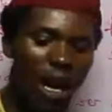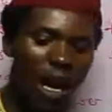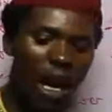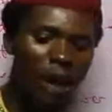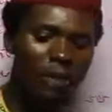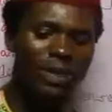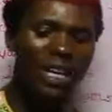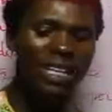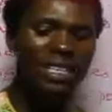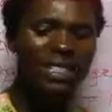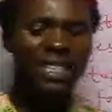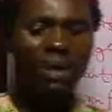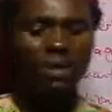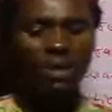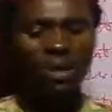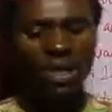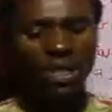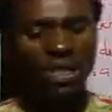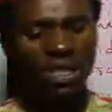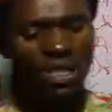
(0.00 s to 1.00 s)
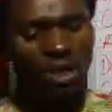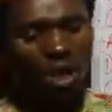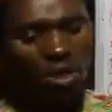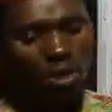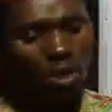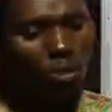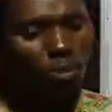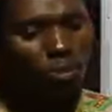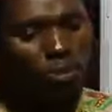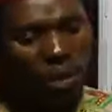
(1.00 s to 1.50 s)
Capitalist democracy is
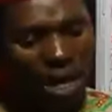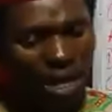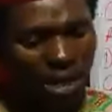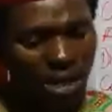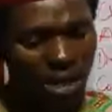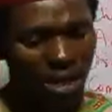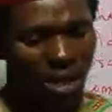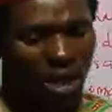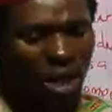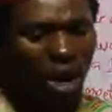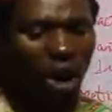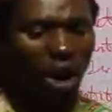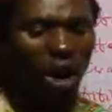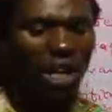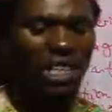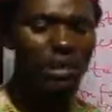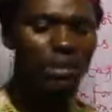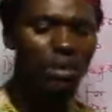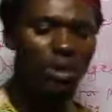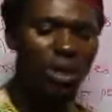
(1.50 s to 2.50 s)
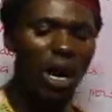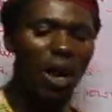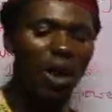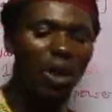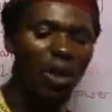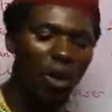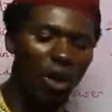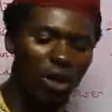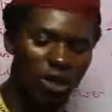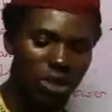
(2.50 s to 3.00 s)
also based on a
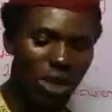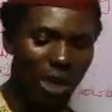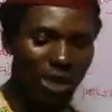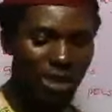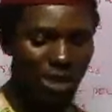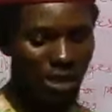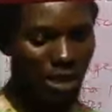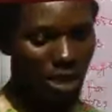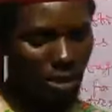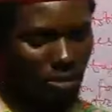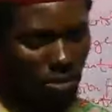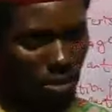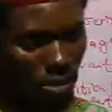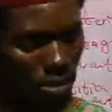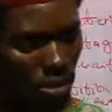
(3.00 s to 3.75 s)
moral cultural system,